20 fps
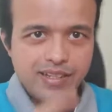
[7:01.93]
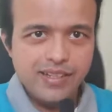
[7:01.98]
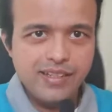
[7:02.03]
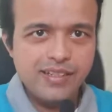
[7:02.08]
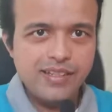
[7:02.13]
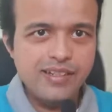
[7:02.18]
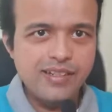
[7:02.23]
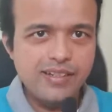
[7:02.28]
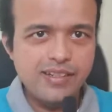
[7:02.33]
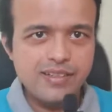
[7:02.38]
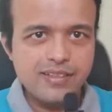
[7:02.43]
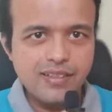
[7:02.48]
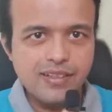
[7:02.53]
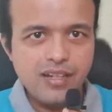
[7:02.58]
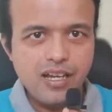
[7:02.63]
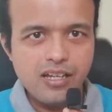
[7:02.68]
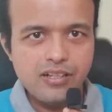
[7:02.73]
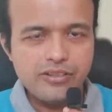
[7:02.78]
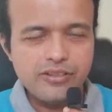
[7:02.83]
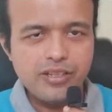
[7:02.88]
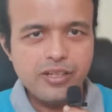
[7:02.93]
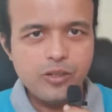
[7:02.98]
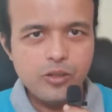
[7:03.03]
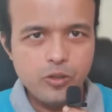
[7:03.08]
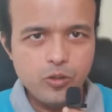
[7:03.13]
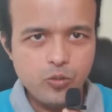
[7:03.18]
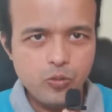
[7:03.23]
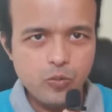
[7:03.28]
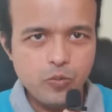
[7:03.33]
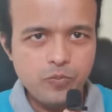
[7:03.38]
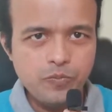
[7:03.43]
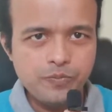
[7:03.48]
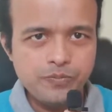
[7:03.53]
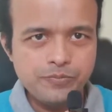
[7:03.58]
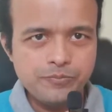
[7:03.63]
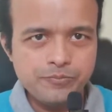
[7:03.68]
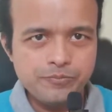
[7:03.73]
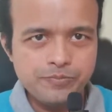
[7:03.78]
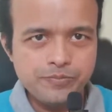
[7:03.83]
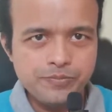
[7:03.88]
the DSLRs do.
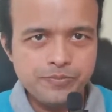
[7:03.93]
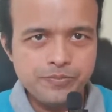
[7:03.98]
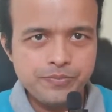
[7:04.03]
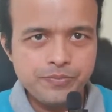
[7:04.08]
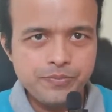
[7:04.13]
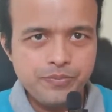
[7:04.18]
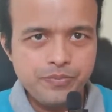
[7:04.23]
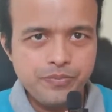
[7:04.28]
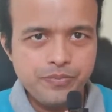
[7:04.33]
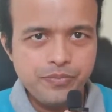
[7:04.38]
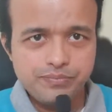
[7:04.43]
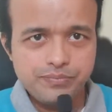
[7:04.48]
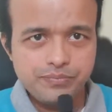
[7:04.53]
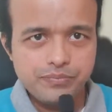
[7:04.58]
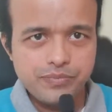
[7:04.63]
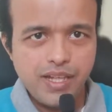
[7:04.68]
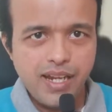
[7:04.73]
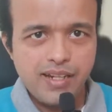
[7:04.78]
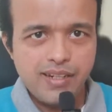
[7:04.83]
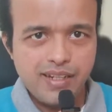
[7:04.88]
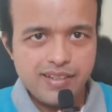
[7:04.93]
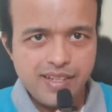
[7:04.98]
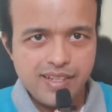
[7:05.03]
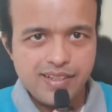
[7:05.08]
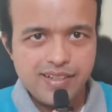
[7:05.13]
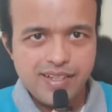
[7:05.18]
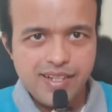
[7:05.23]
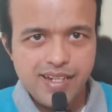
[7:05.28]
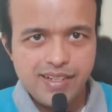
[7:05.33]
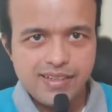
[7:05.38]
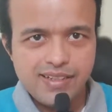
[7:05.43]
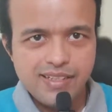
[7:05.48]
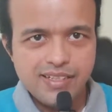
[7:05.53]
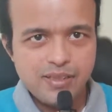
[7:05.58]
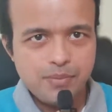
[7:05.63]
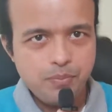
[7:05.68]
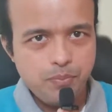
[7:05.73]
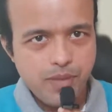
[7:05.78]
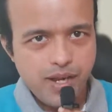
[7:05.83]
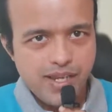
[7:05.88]
And as I take this
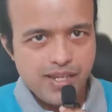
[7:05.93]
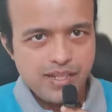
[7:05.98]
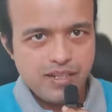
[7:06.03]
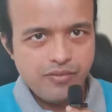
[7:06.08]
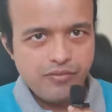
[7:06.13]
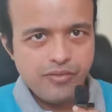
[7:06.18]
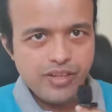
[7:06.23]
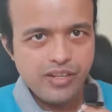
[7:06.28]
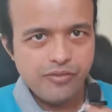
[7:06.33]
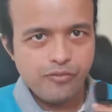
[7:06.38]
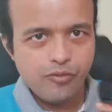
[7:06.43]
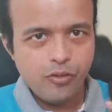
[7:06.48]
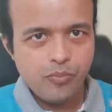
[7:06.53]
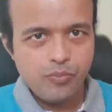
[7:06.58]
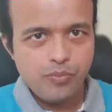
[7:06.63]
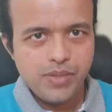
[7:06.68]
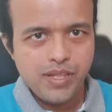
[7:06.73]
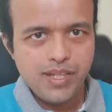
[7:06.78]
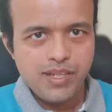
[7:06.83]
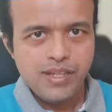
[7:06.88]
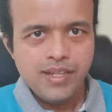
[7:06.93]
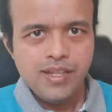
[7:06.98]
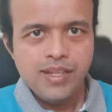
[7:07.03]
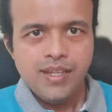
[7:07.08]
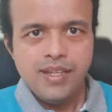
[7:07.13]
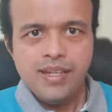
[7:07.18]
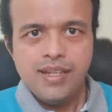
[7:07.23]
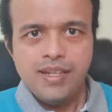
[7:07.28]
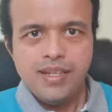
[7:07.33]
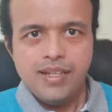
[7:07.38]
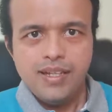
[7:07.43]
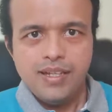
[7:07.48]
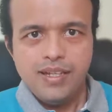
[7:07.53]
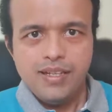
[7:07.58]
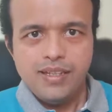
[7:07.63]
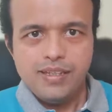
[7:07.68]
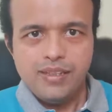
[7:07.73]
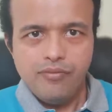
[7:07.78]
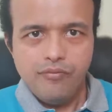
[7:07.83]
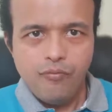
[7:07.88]
mic away from me,
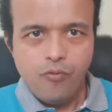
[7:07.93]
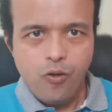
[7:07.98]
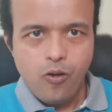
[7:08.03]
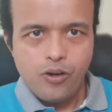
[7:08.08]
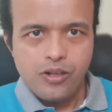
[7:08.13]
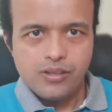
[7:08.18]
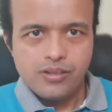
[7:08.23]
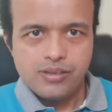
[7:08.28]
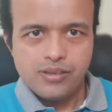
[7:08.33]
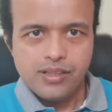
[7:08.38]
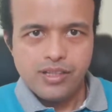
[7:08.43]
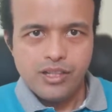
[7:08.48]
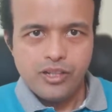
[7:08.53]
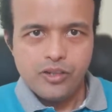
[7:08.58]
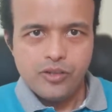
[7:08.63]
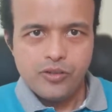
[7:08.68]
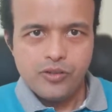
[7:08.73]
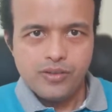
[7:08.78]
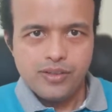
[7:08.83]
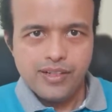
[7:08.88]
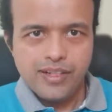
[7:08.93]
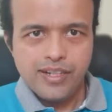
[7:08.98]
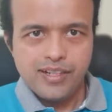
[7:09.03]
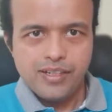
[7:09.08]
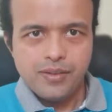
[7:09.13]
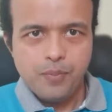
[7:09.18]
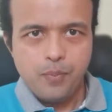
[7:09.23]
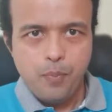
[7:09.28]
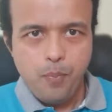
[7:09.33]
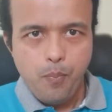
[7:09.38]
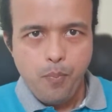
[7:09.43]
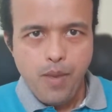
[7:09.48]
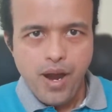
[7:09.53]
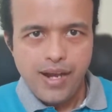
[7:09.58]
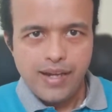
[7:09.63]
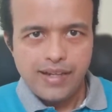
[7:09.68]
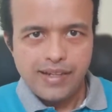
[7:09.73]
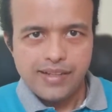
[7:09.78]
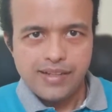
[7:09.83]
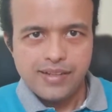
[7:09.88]
the voice should get
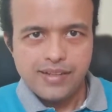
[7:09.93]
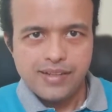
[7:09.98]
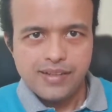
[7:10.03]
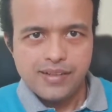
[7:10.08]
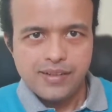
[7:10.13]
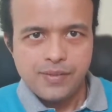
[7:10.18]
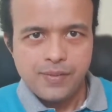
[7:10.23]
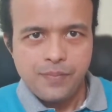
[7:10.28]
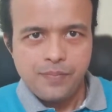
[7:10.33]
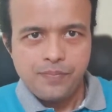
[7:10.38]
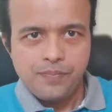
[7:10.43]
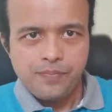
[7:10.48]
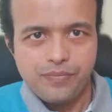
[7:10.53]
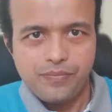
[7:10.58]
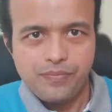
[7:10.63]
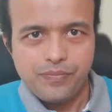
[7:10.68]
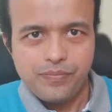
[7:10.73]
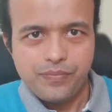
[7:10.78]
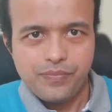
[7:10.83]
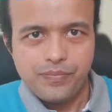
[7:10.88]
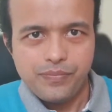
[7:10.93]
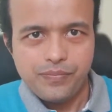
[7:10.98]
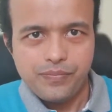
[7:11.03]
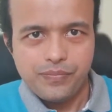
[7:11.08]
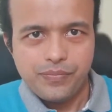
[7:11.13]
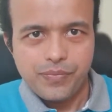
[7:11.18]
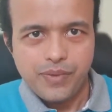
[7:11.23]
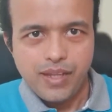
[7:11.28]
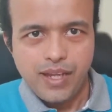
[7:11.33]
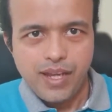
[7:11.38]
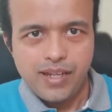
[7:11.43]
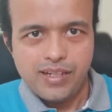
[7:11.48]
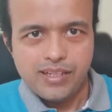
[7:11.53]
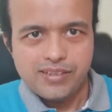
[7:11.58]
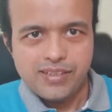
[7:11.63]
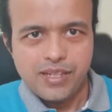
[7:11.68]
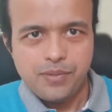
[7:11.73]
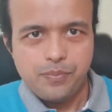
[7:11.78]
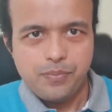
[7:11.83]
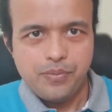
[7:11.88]
mild. And as I
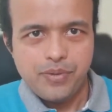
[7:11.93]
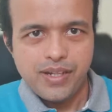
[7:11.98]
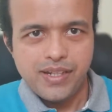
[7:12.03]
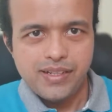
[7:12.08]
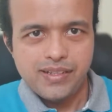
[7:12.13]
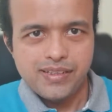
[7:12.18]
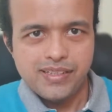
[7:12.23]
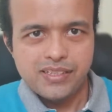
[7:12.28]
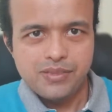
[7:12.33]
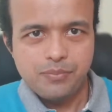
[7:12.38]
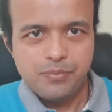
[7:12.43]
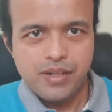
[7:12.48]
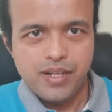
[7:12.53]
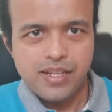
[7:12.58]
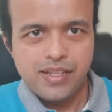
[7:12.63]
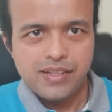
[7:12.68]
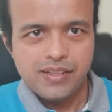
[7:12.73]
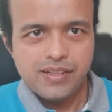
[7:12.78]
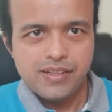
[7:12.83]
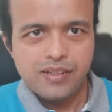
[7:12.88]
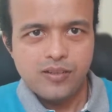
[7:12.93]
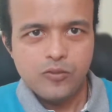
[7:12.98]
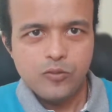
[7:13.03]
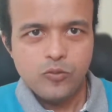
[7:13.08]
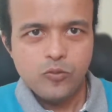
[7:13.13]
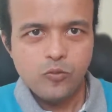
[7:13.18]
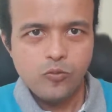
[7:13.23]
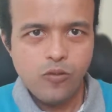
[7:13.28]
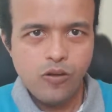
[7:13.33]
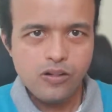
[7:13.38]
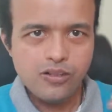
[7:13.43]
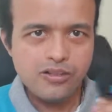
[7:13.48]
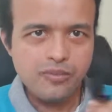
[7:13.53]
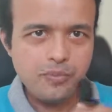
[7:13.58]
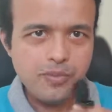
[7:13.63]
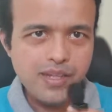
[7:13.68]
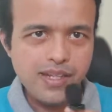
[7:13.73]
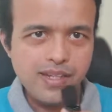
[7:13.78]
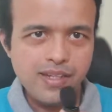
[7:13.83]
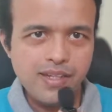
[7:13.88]
bring this mic towards
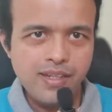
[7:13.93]
me,